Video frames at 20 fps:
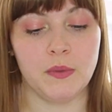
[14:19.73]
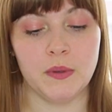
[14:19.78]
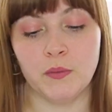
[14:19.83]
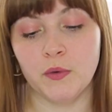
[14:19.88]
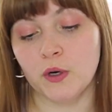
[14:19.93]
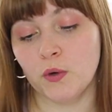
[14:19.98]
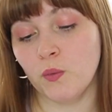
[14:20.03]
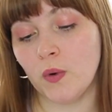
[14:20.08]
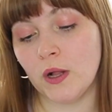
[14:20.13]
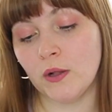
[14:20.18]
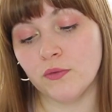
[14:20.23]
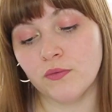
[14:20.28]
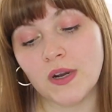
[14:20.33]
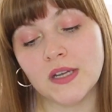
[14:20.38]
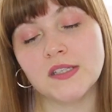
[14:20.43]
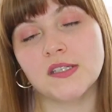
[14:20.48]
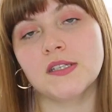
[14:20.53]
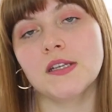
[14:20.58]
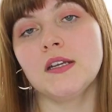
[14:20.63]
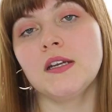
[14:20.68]
gonna be more well
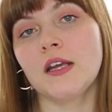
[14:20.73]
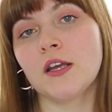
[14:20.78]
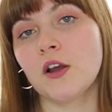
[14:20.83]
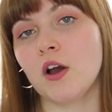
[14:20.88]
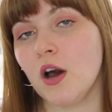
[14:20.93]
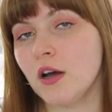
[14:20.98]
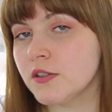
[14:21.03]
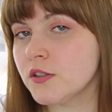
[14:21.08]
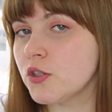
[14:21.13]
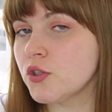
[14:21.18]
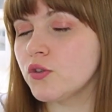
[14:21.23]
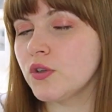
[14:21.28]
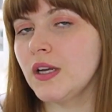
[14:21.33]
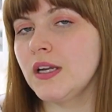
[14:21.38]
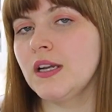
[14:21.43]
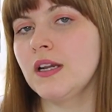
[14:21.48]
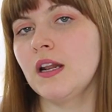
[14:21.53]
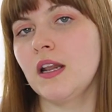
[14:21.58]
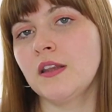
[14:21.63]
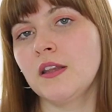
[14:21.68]
rested and
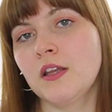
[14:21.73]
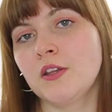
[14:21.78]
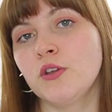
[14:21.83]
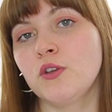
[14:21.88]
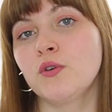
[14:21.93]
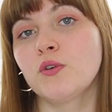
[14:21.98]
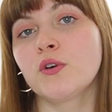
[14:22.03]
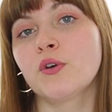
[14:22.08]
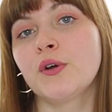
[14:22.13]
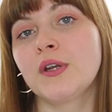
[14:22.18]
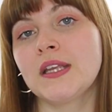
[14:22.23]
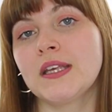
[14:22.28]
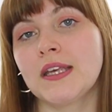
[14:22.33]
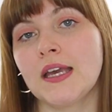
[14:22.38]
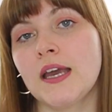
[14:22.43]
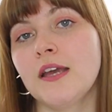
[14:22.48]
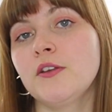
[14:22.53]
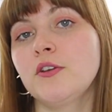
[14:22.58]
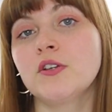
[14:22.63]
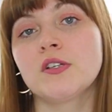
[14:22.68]
concentrated and then you're gonna
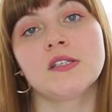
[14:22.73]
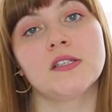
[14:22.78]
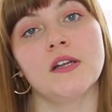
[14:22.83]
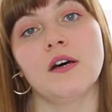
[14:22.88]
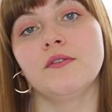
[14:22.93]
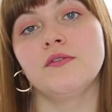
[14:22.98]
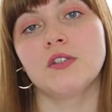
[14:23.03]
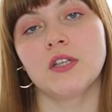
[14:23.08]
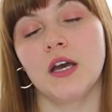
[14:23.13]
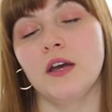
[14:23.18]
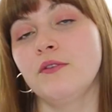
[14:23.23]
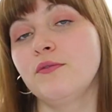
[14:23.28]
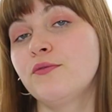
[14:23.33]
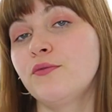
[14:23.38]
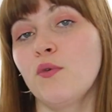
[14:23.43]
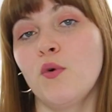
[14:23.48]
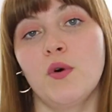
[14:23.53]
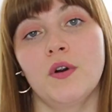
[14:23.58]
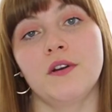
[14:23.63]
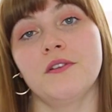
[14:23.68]
get your stuff done
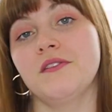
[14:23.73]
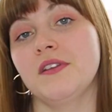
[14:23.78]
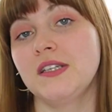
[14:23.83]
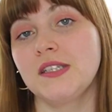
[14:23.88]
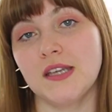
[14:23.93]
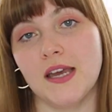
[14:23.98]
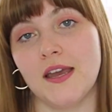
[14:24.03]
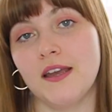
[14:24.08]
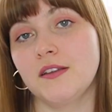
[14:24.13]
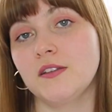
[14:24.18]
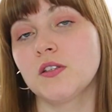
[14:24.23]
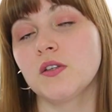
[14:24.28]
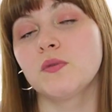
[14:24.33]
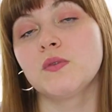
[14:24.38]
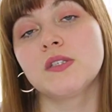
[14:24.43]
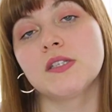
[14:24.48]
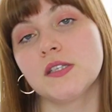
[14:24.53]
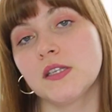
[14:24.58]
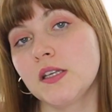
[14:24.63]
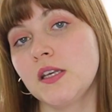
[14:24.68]
for the day. So
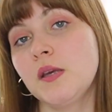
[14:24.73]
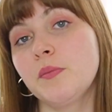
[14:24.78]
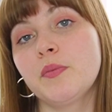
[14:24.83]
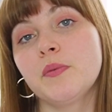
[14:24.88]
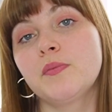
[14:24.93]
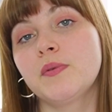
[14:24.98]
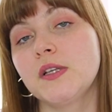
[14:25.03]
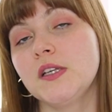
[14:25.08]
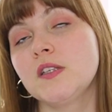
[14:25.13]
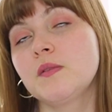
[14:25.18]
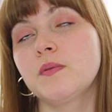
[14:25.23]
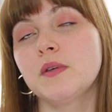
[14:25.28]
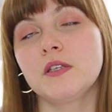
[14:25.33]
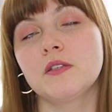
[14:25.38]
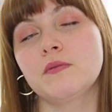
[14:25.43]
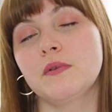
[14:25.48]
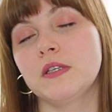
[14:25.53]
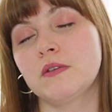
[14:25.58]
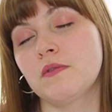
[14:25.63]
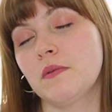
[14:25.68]
sleep, please,
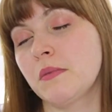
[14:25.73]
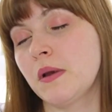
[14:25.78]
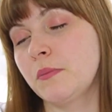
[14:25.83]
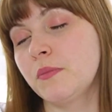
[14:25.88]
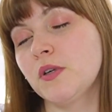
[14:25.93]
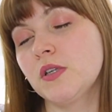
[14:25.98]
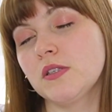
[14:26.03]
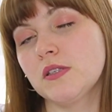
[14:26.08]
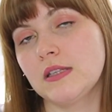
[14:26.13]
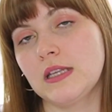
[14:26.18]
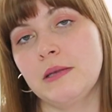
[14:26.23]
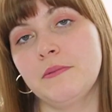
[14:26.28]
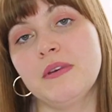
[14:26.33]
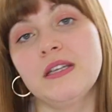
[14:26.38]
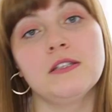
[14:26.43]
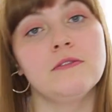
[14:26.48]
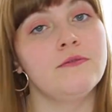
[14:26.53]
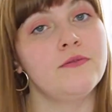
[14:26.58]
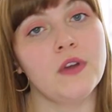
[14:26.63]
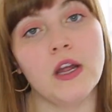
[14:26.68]
please, please remember sleep
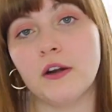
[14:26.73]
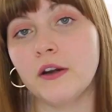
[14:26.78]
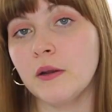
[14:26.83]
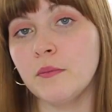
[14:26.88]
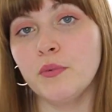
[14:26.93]
is very